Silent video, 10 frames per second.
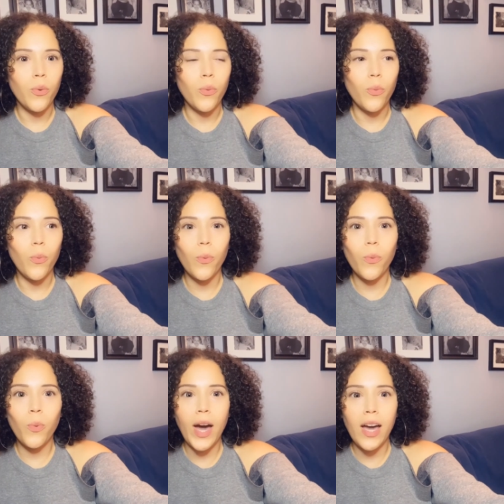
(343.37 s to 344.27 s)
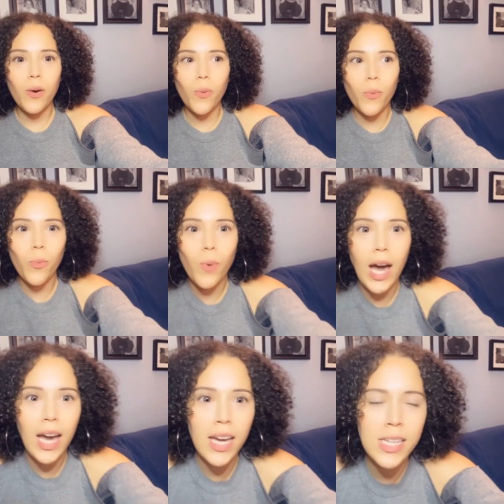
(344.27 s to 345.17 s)

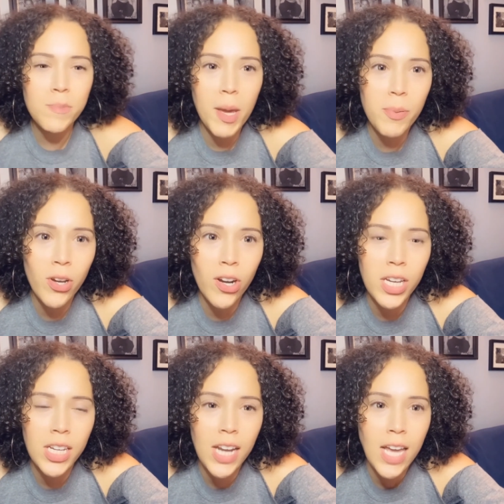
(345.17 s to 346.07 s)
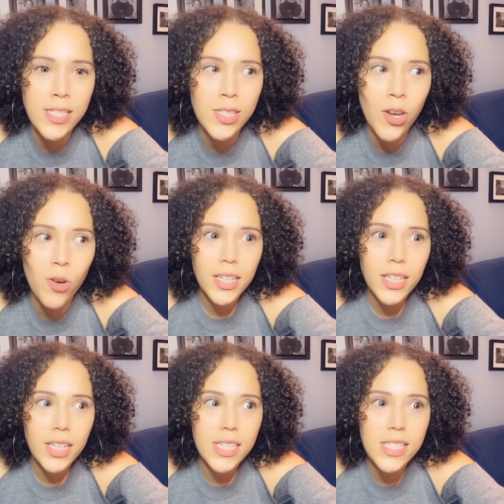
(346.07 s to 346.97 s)
Why is baby girl in that snow
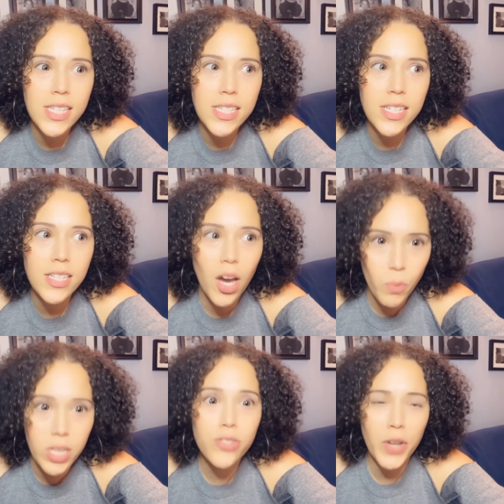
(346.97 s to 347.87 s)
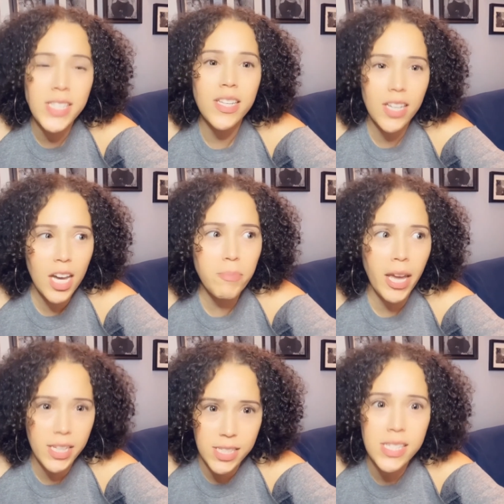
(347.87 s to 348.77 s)
blue? Is this are we dressing up?
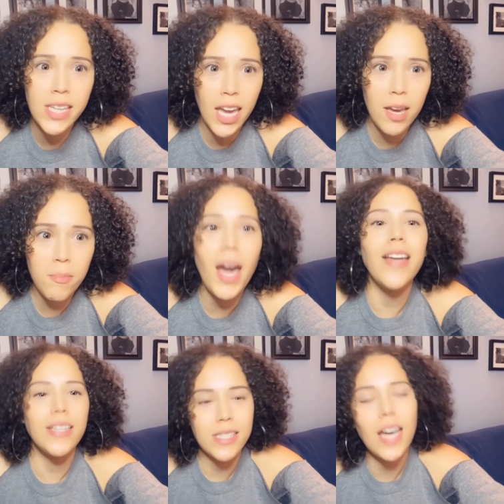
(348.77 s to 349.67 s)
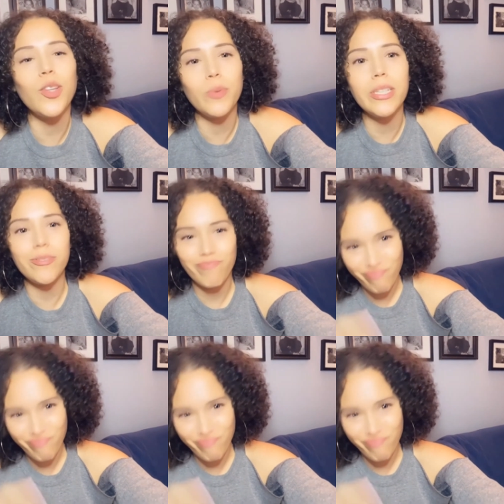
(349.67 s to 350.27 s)
Like, is this Cam? It's Halloween.